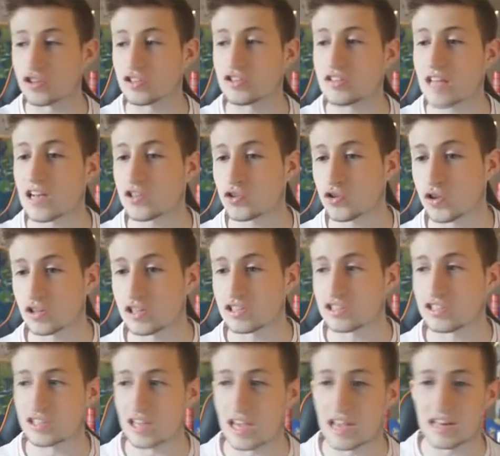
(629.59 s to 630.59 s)
the stats look
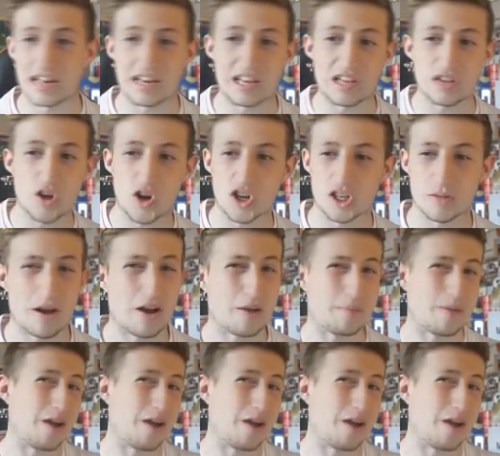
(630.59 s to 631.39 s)
insane and he costs about,